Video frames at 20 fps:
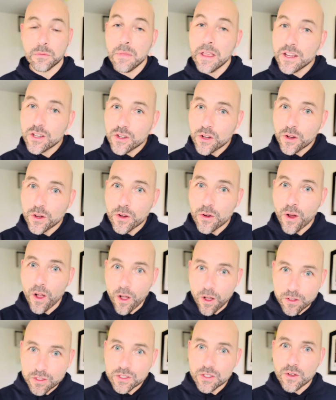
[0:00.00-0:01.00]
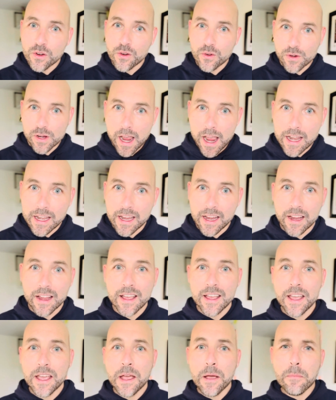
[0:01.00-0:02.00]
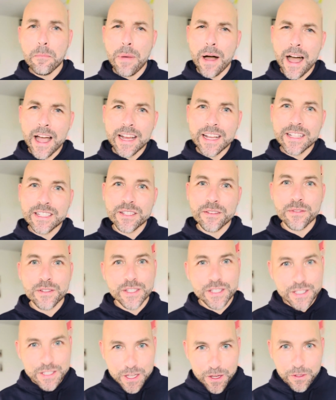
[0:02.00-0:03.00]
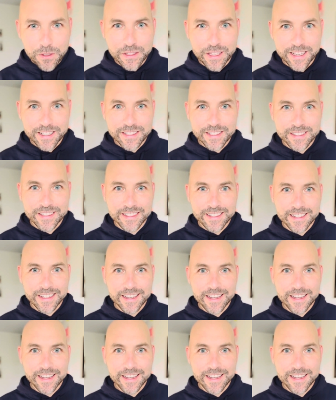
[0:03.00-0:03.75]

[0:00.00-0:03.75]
make sure you're also creating pockets of stillness